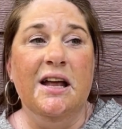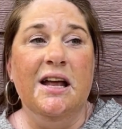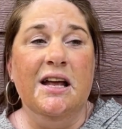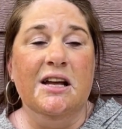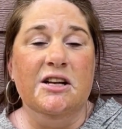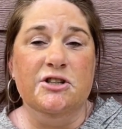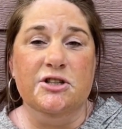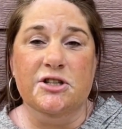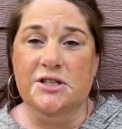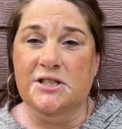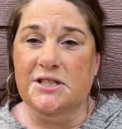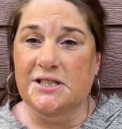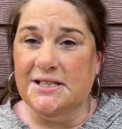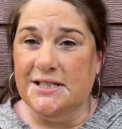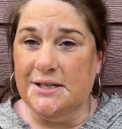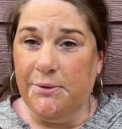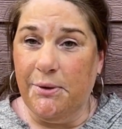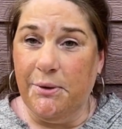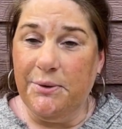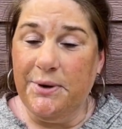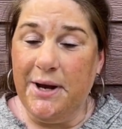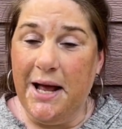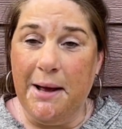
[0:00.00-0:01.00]
just to see
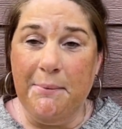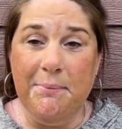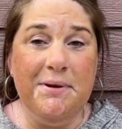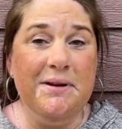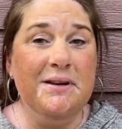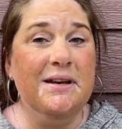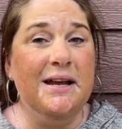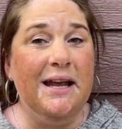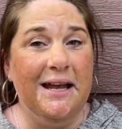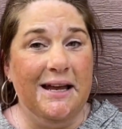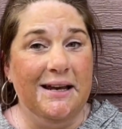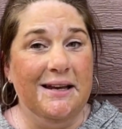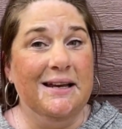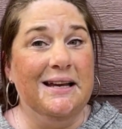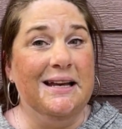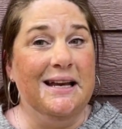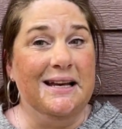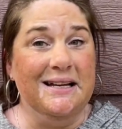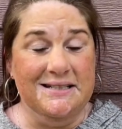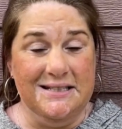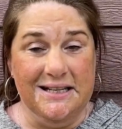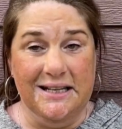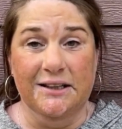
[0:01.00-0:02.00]
what would happen, and
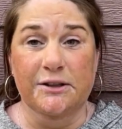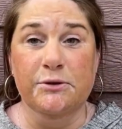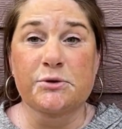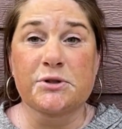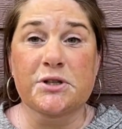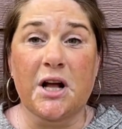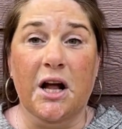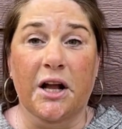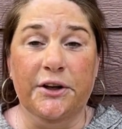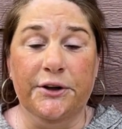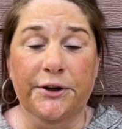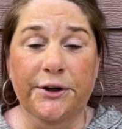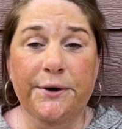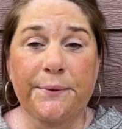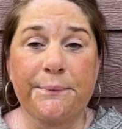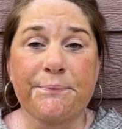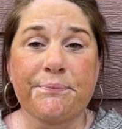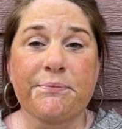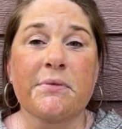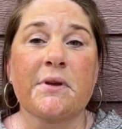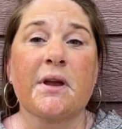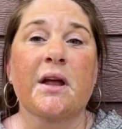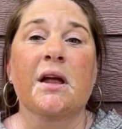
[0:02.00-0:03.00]
it did lose color.
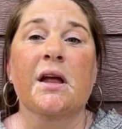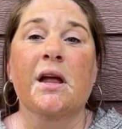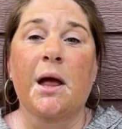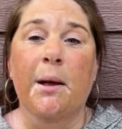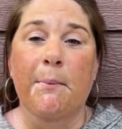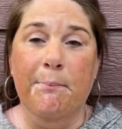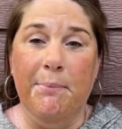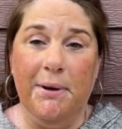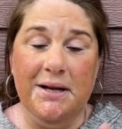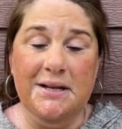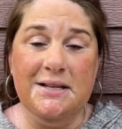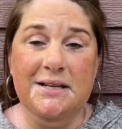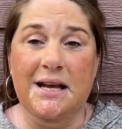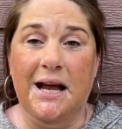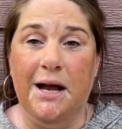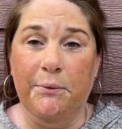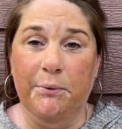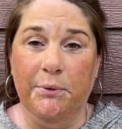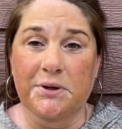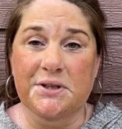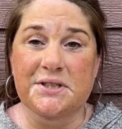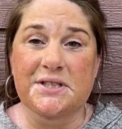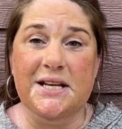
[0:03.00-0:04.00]
But I
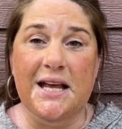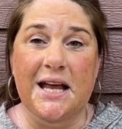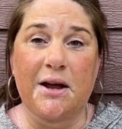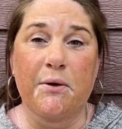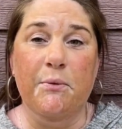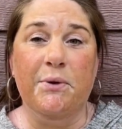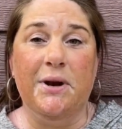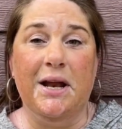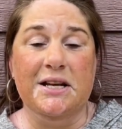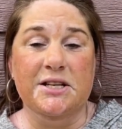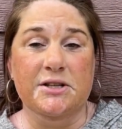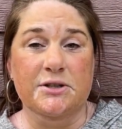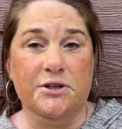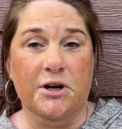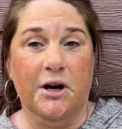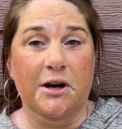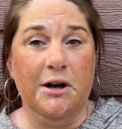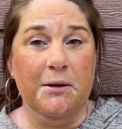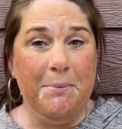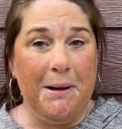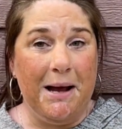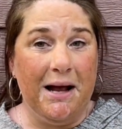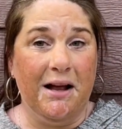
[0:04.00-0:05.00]
will say, when I
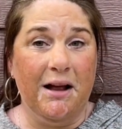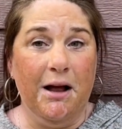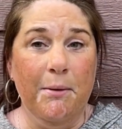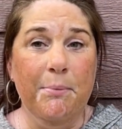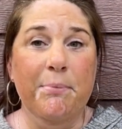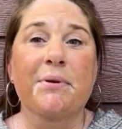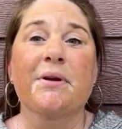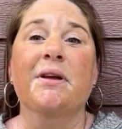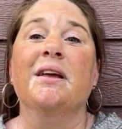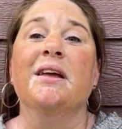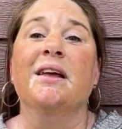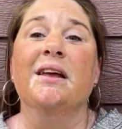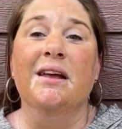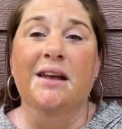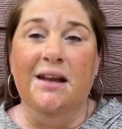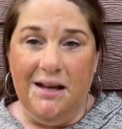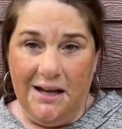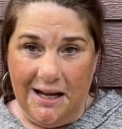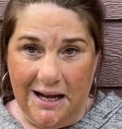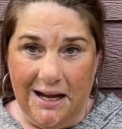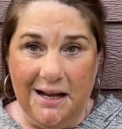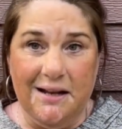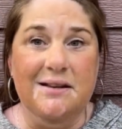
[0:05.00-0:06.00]
started back up,
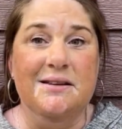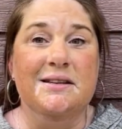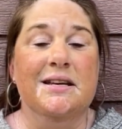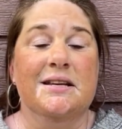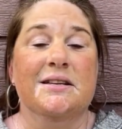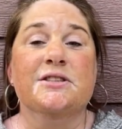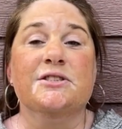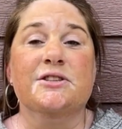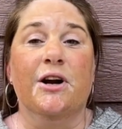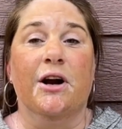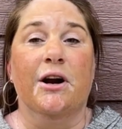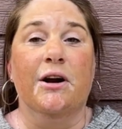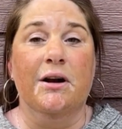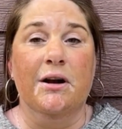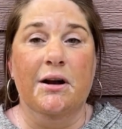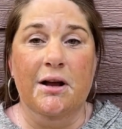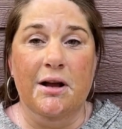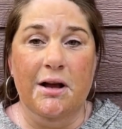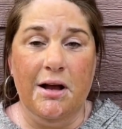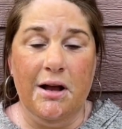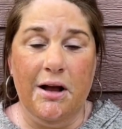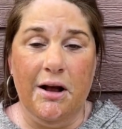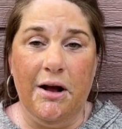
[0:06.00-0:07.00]
it did start,
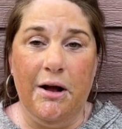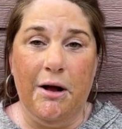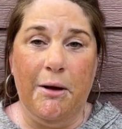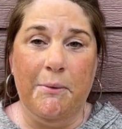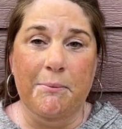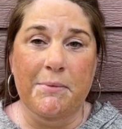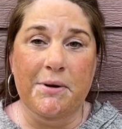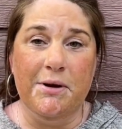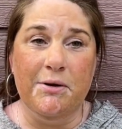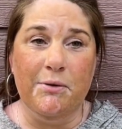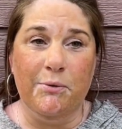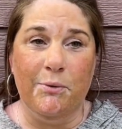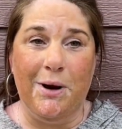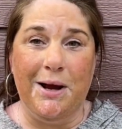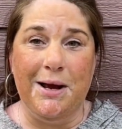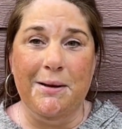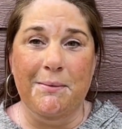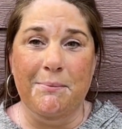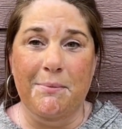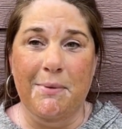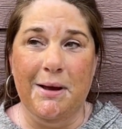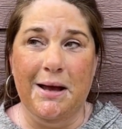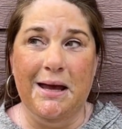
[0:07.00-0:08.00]
right?
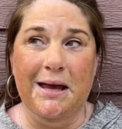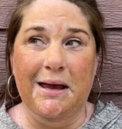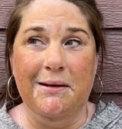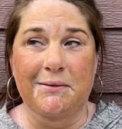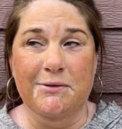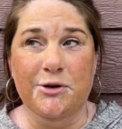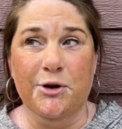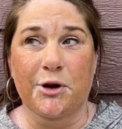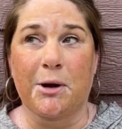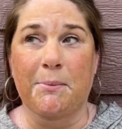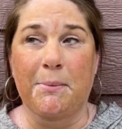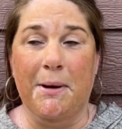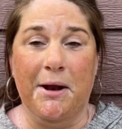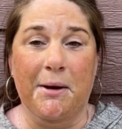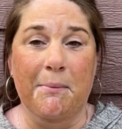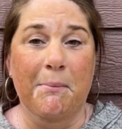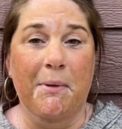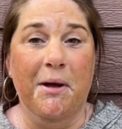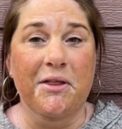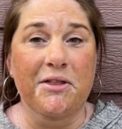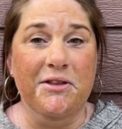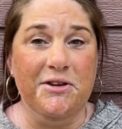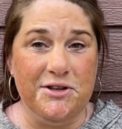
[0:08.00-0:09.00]
It took about a
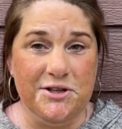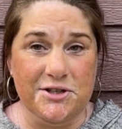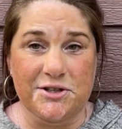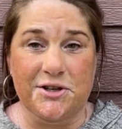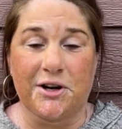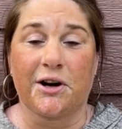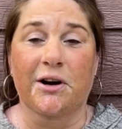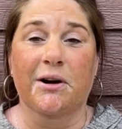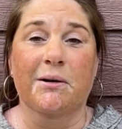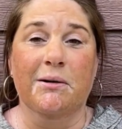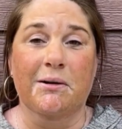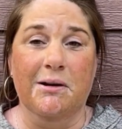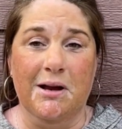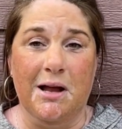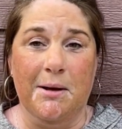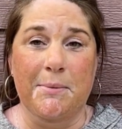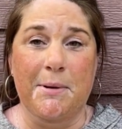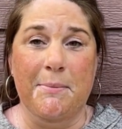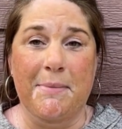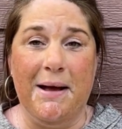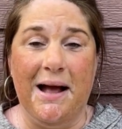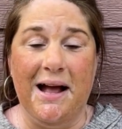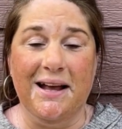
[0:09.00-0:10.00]
month to start
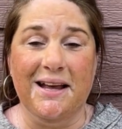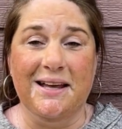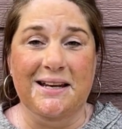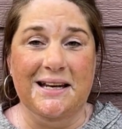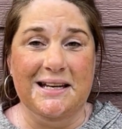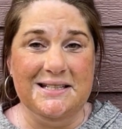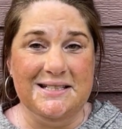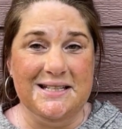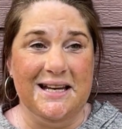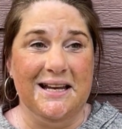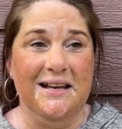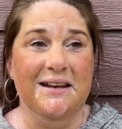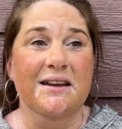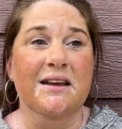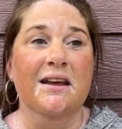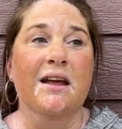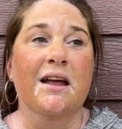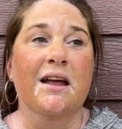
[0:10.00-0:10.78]
coming back, and it did.